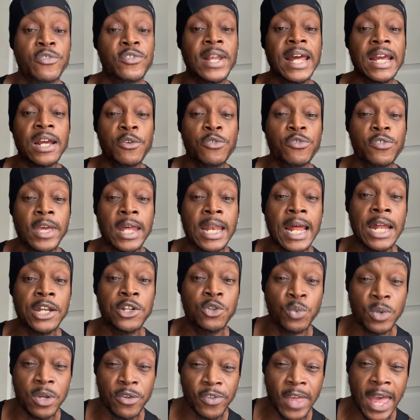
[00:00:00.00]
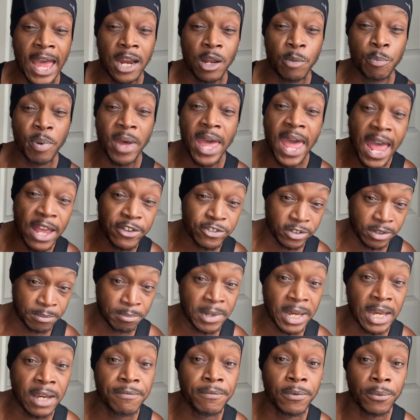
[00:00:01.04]
like I said, I do this out of passion,
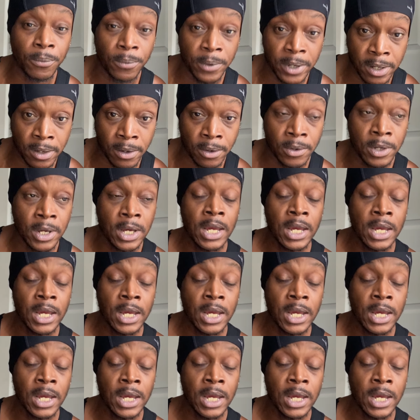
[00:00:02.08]
man, for real.